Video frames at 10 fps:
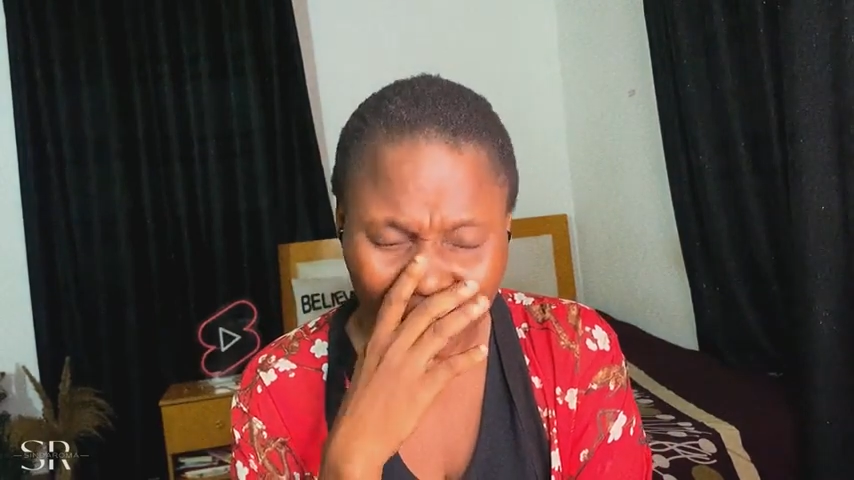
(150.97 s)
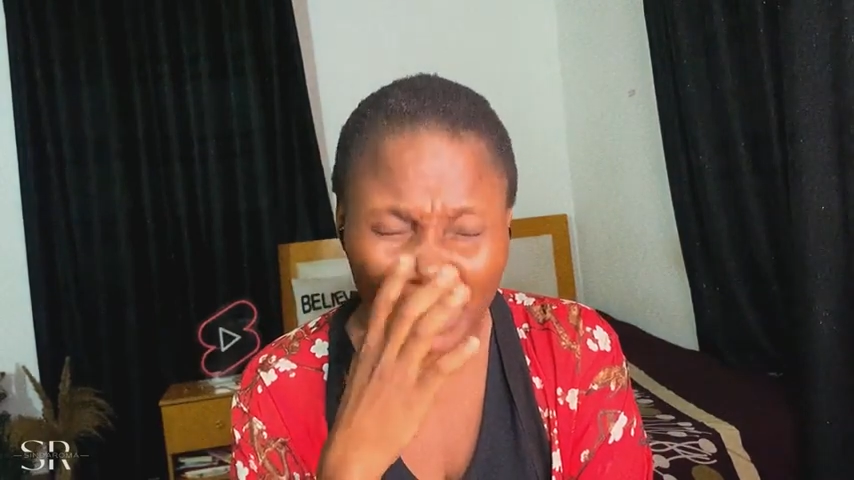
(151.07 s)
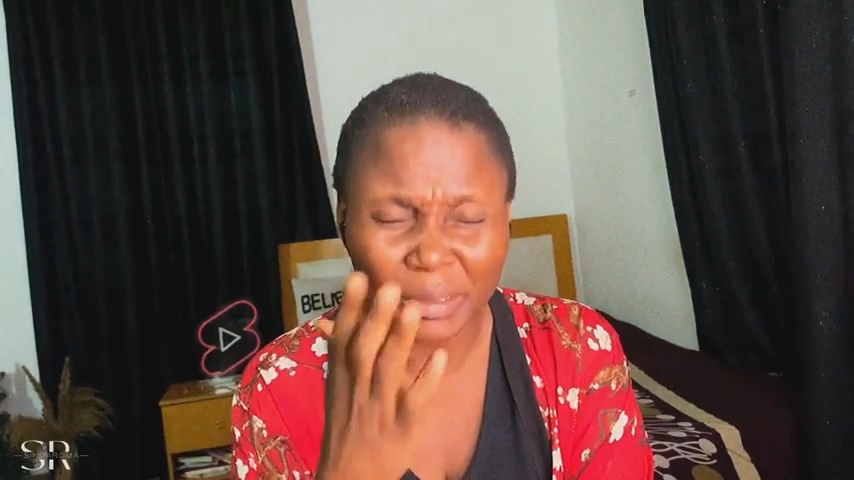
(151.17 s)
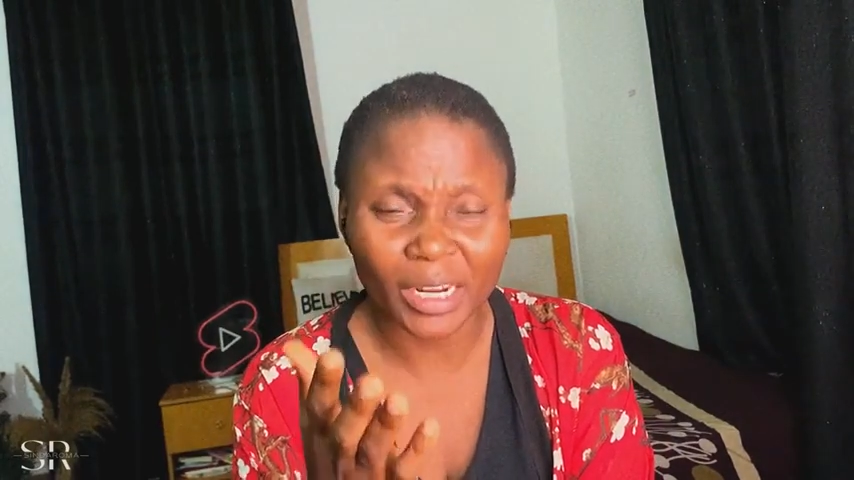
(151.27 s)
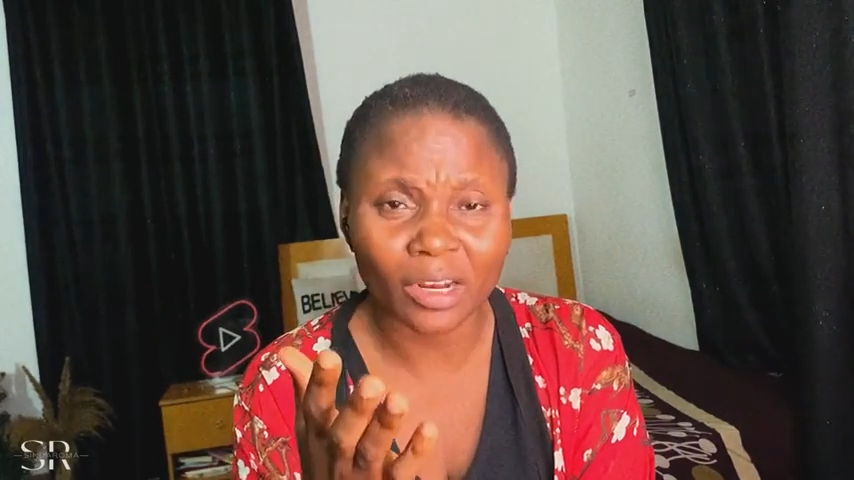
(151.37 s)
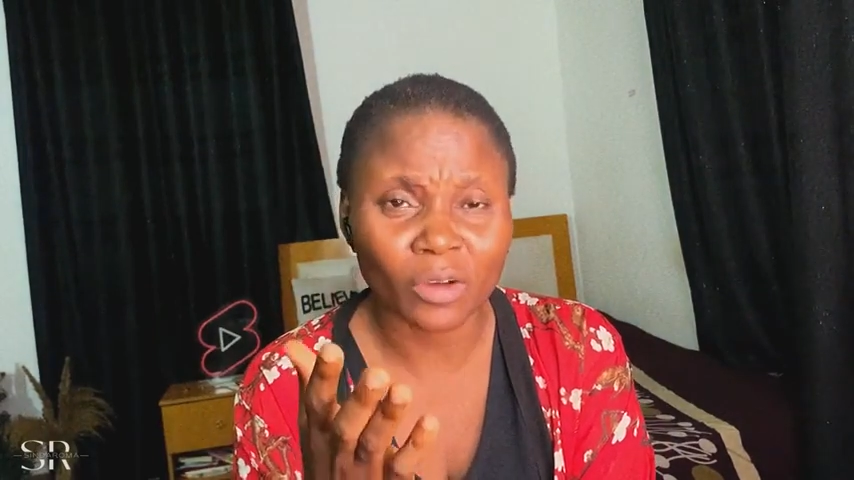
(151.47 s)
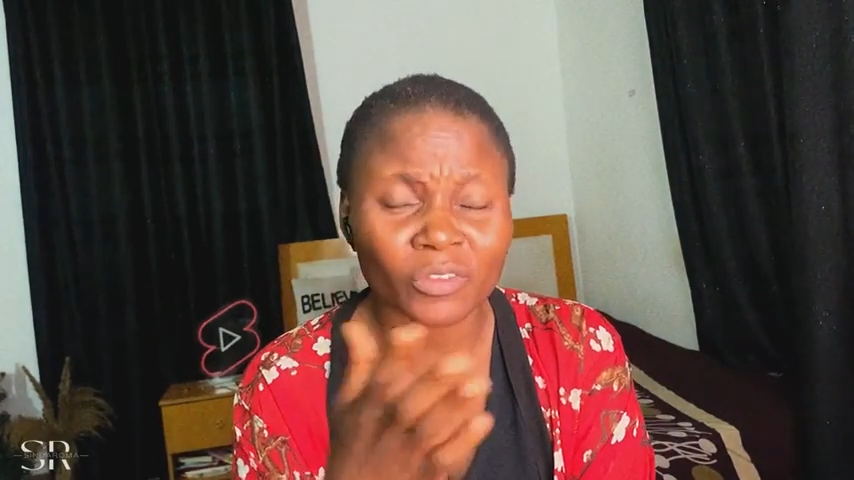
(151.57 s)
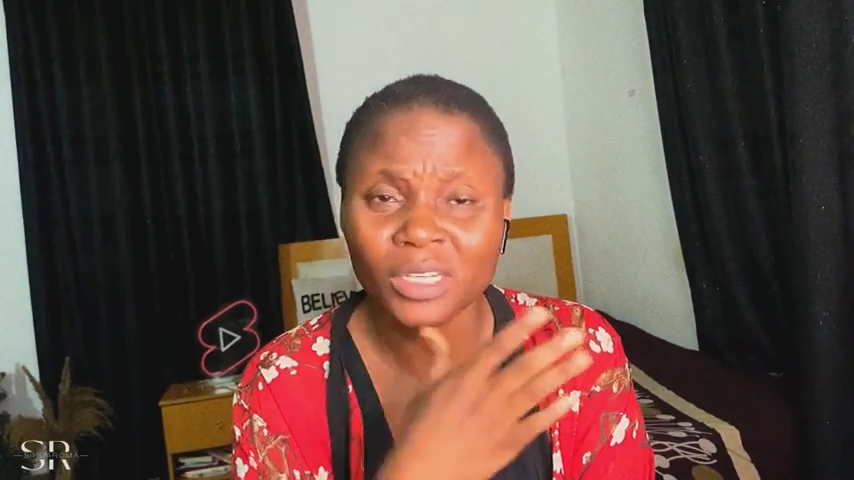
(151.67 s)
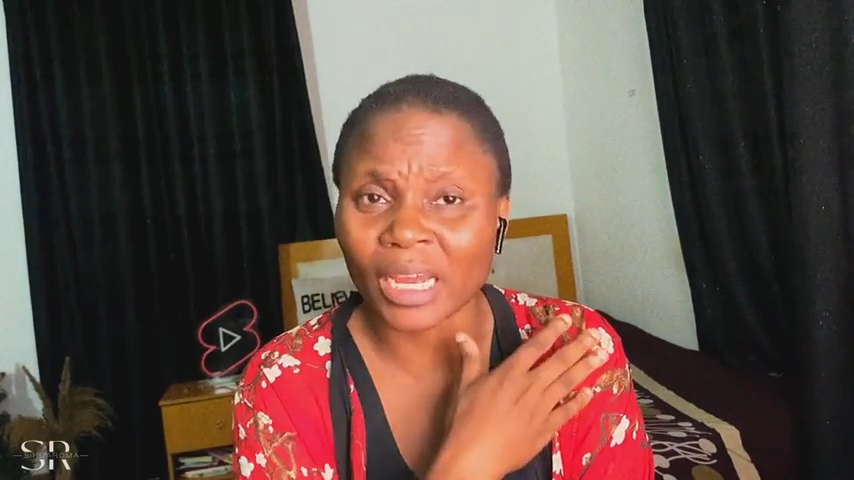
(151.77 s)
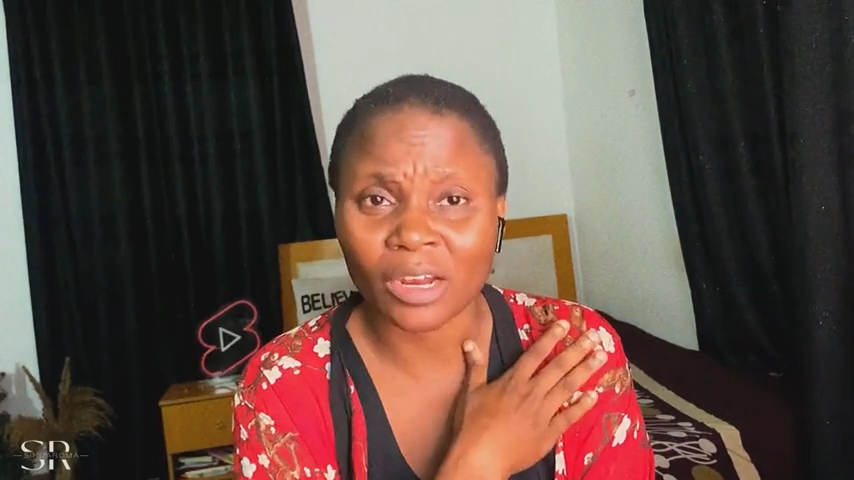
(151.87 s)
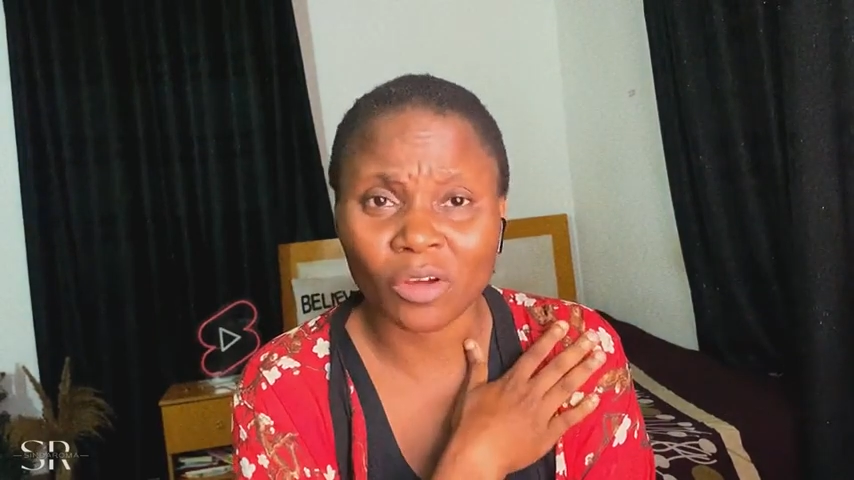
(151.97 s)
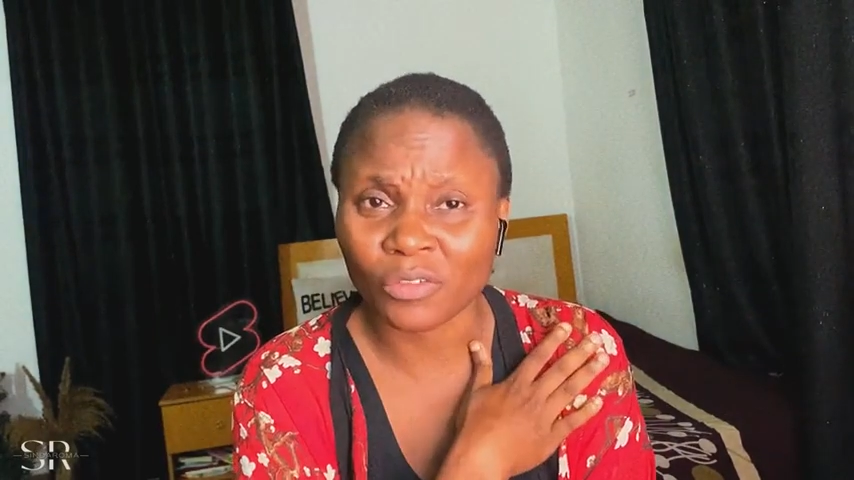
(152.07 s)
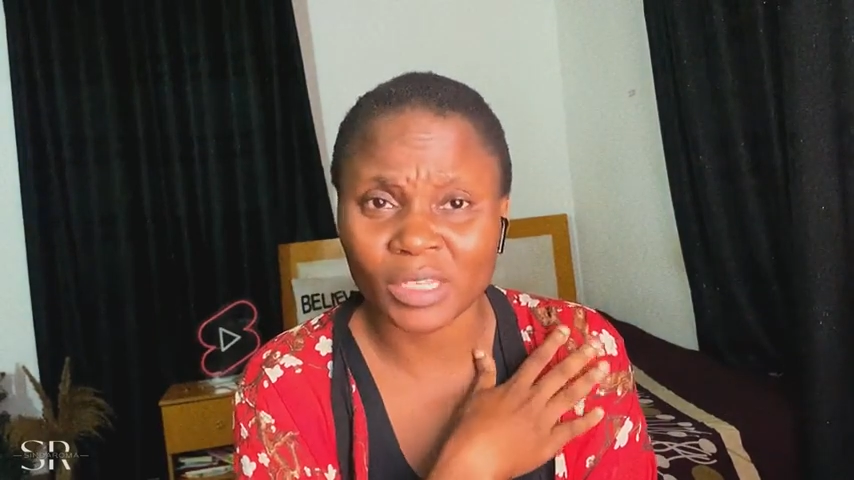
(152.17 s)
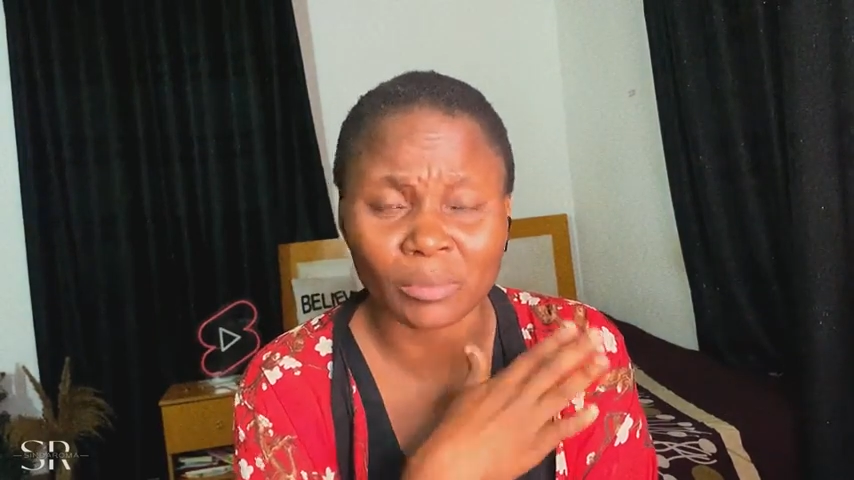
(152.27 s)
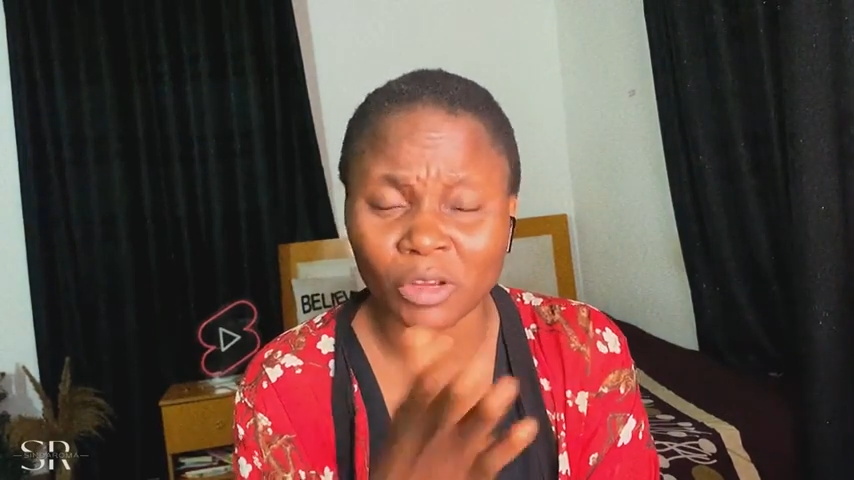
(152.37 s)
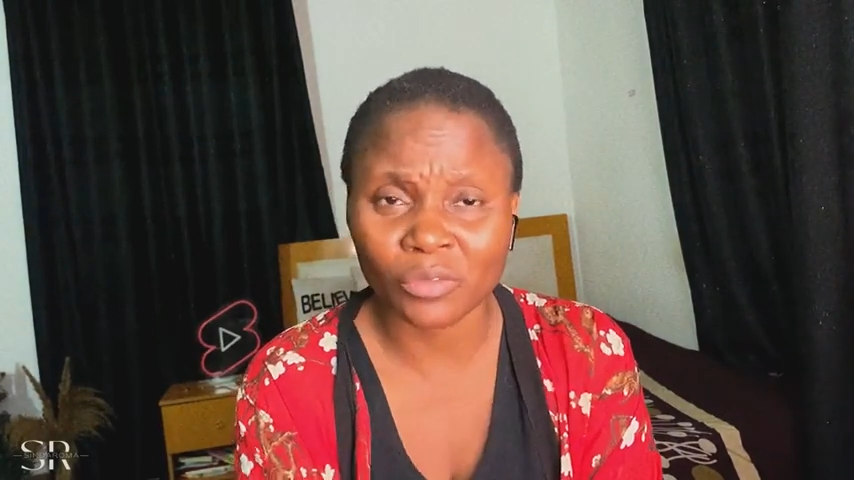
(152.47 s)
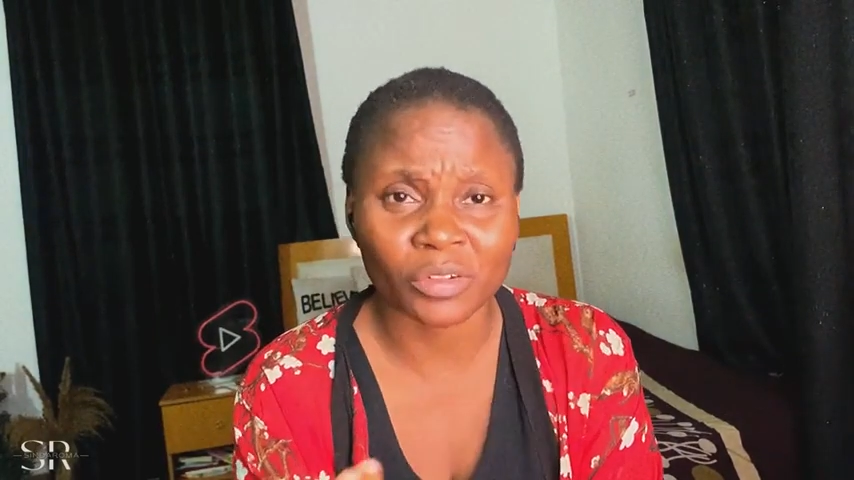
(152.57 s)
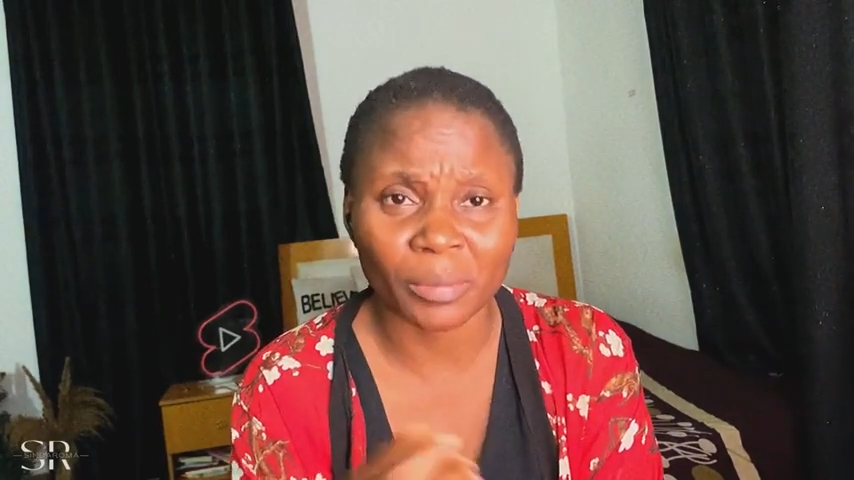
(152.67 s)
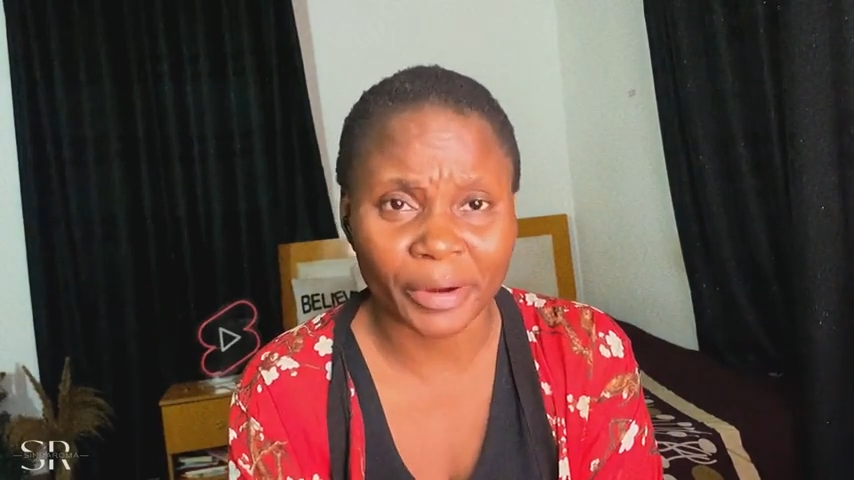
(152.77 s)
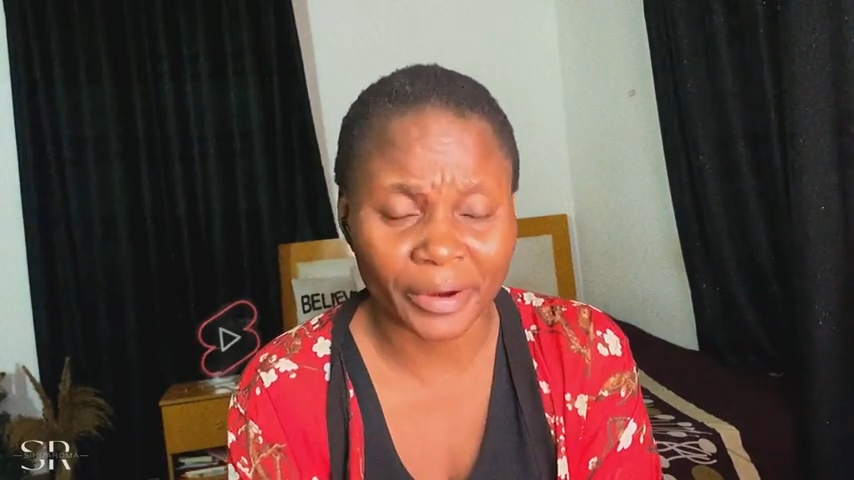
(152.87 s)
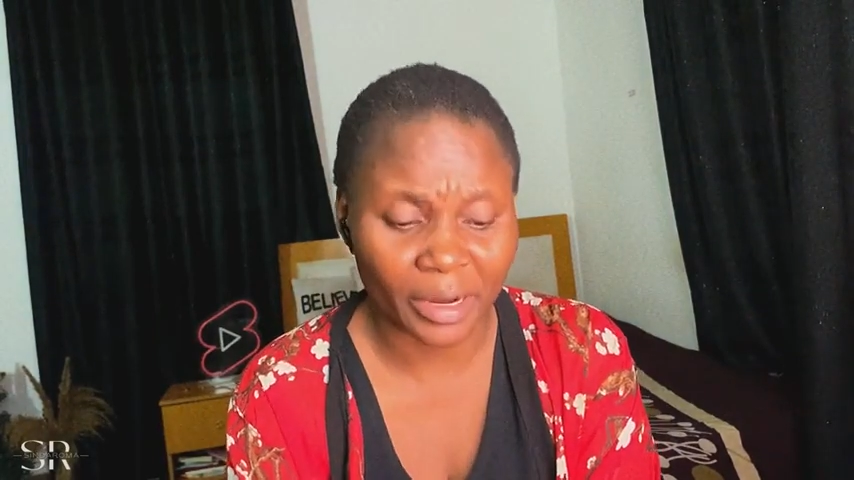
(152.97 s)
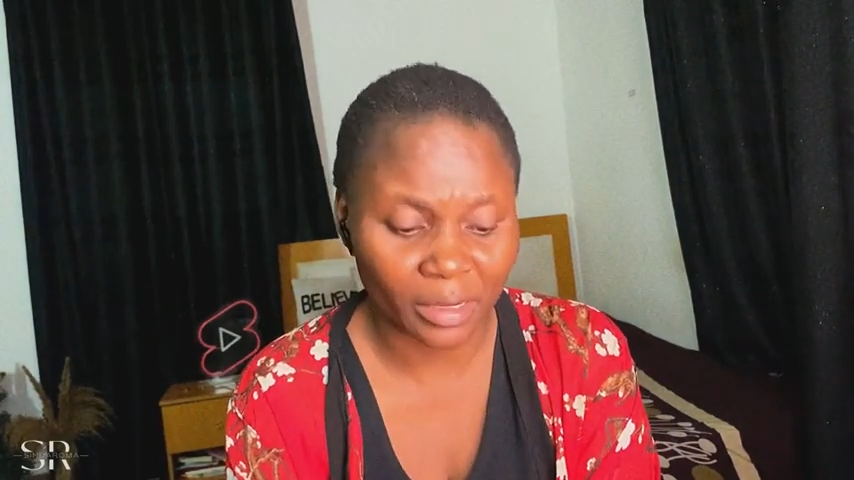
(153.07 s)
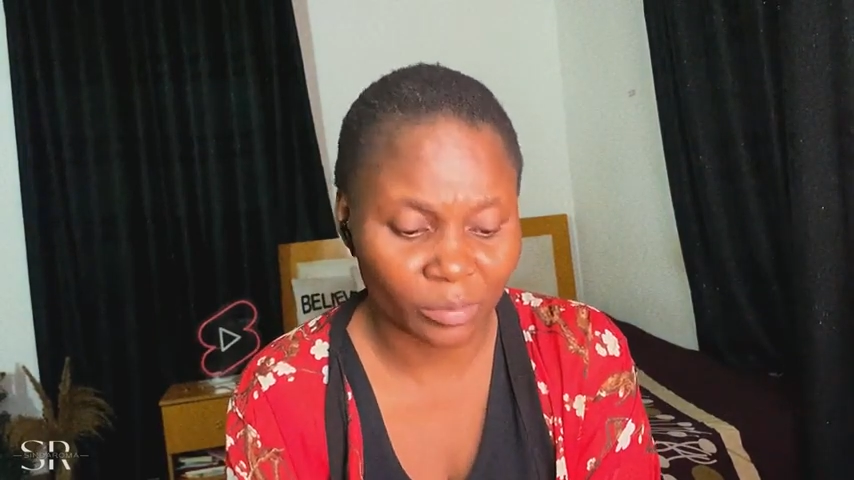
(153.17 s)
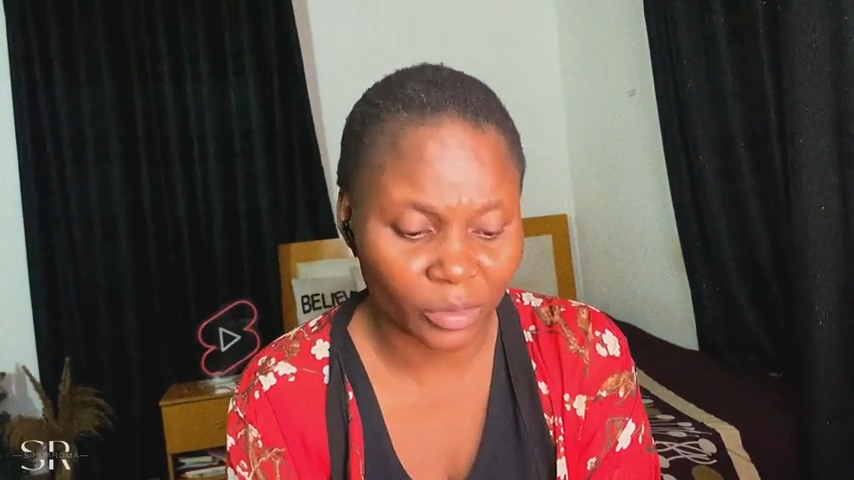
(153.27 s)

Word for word: i mean i loved it i love it i'm not even american